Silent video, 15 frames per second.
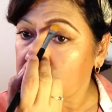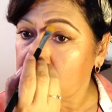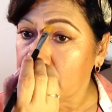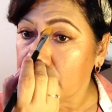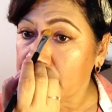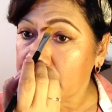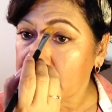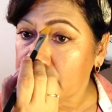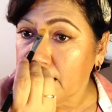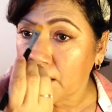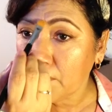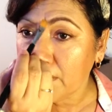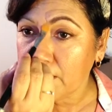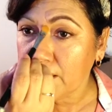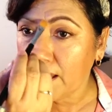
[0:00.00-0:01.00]
and then that
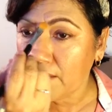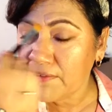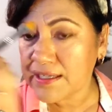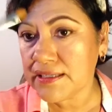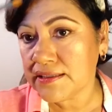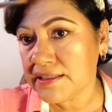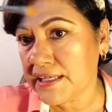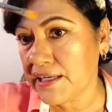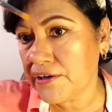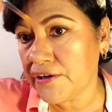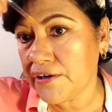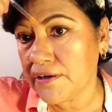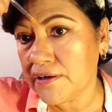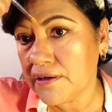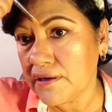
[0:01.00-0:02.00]
way you have a
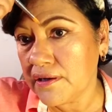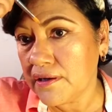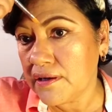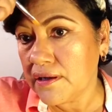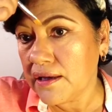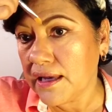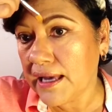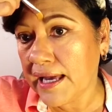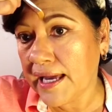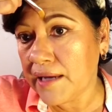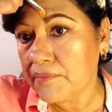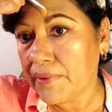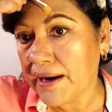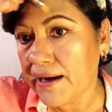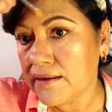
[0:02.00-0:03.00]
cleaner
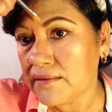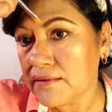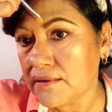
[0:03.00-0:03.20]
eyebrow.